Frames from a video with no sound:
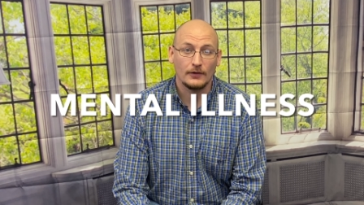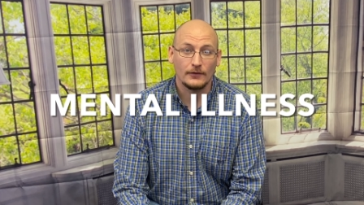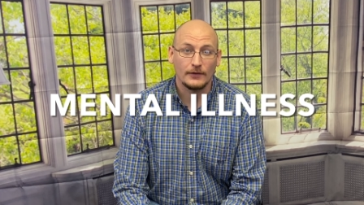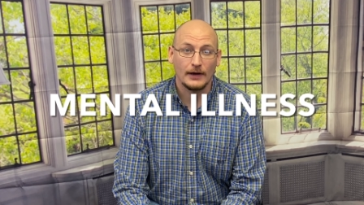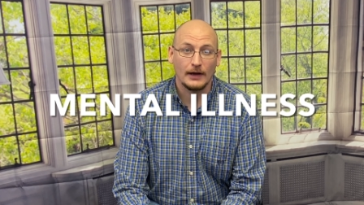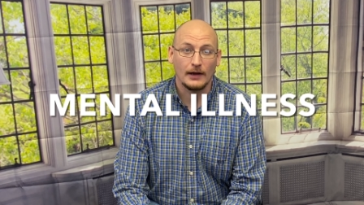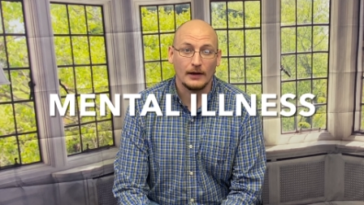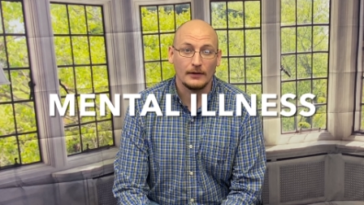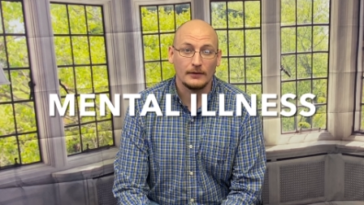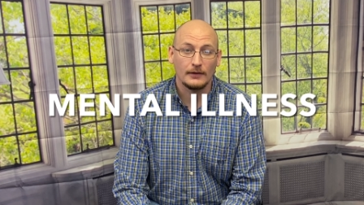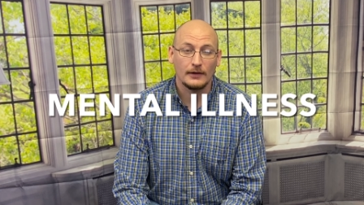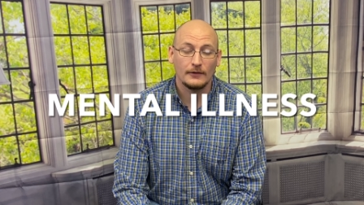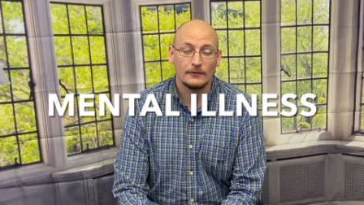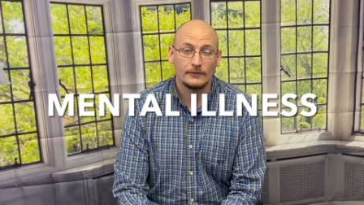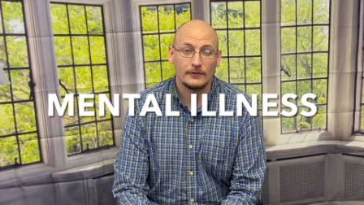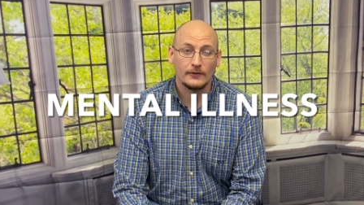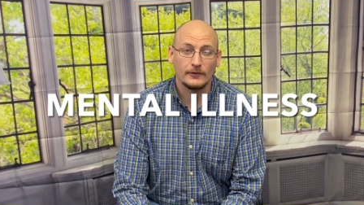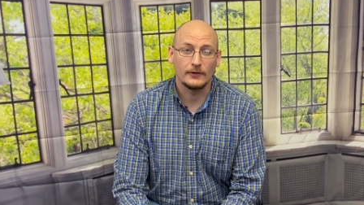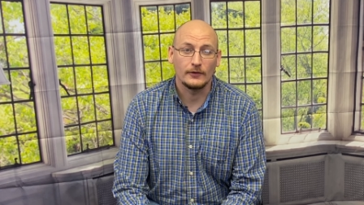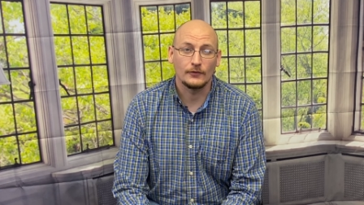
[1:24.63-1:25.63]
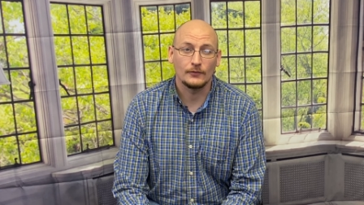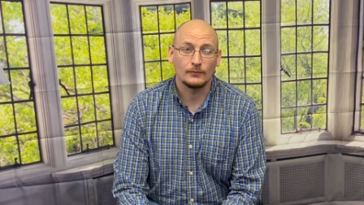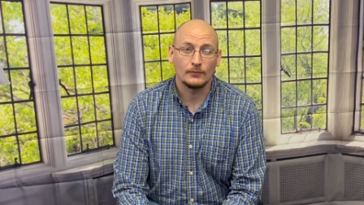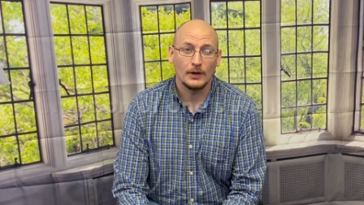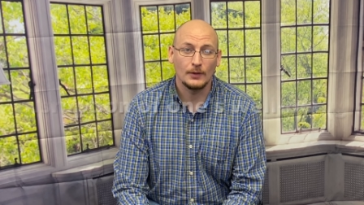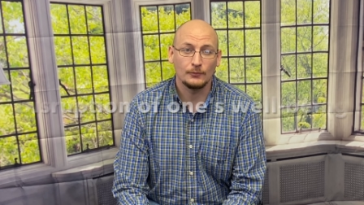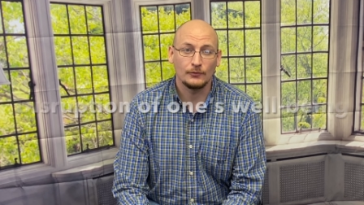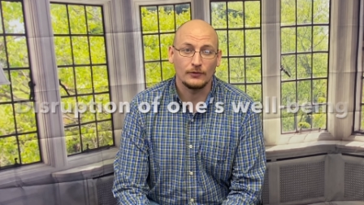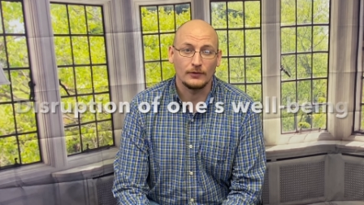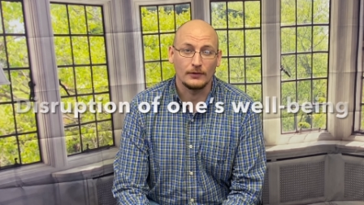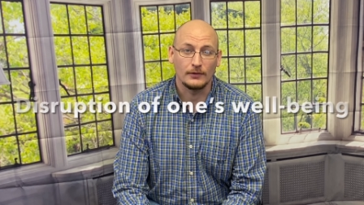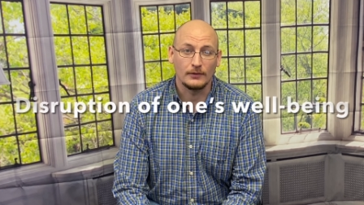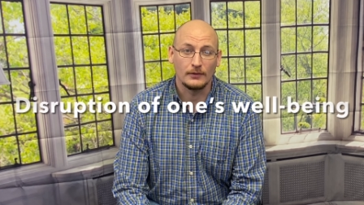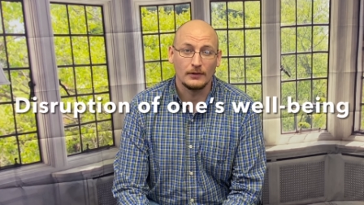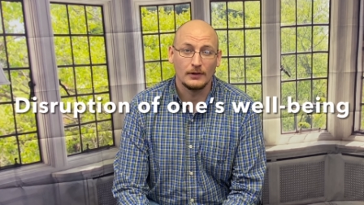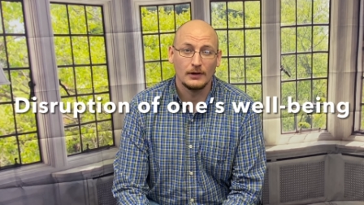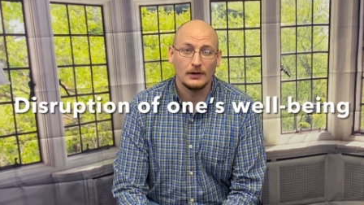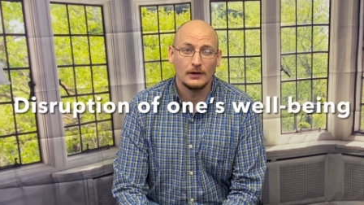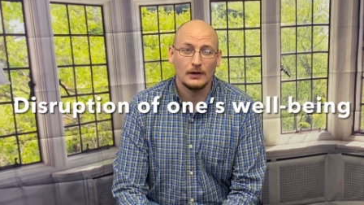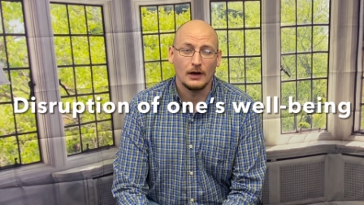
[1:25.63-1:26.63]
hand, is the disruption
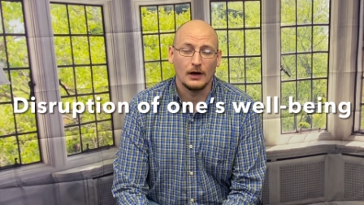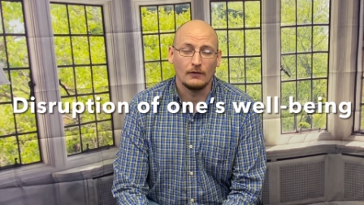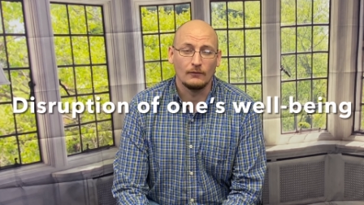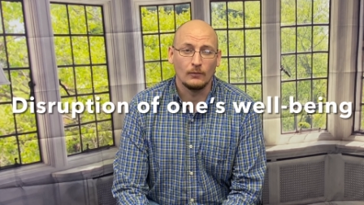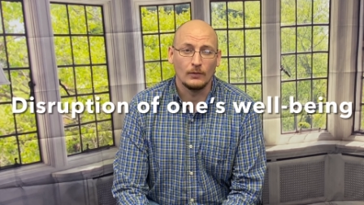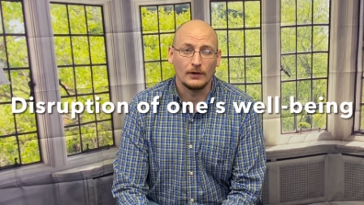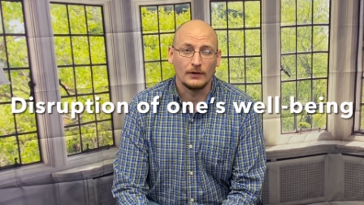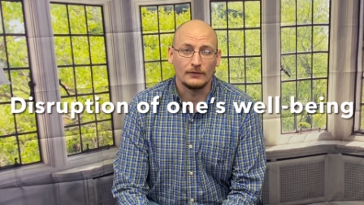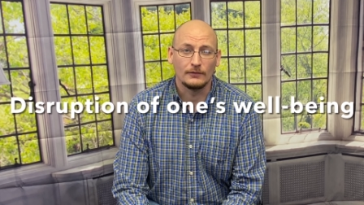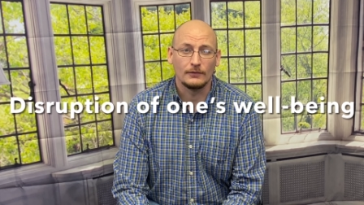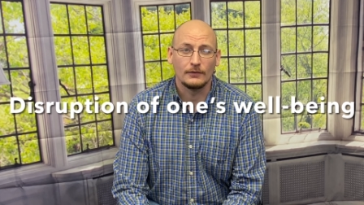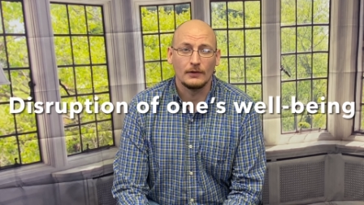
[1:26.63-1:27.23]
of one's